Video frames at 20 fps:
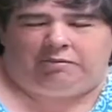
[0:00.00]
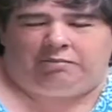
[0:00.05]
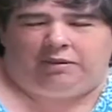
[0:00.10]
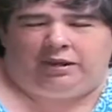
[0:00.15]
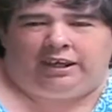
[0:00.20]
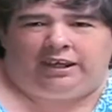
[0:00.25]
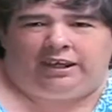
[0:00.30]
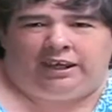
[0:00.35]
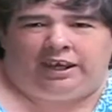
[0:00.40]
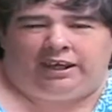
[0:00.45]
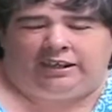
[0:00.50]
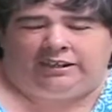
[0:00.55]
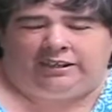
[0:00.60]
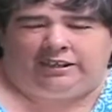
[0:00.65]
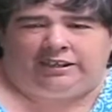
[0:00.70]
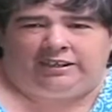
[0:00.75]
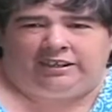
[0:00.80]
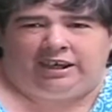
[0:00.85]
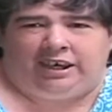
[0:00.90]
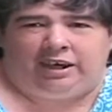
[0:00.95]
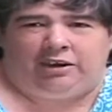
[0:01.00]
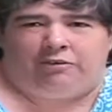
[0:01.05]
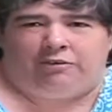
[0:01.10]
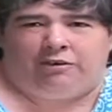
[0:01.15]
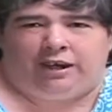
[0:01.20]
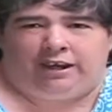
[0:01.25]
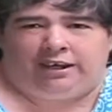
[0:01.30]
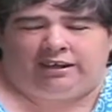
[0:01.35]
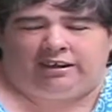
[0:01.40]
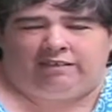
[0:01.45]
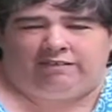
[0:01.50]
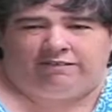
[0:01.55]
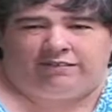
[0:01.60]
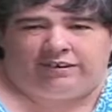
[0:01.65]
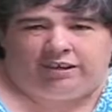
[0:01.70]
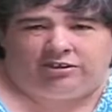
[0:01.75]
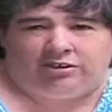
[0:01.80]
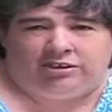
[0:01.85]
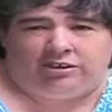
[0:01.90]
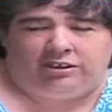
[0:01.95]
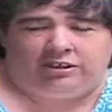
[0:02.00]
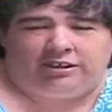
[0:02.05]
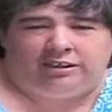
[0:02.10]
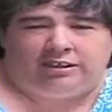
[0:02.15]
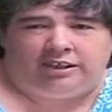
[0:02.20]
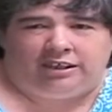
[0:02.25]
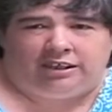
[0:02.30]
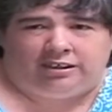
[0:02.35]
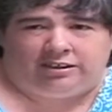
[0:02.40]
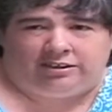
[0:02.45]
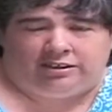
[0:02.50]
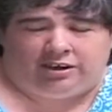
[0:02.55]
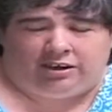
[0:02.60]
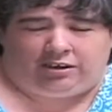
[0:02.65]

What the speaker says: I met at the statewide convention in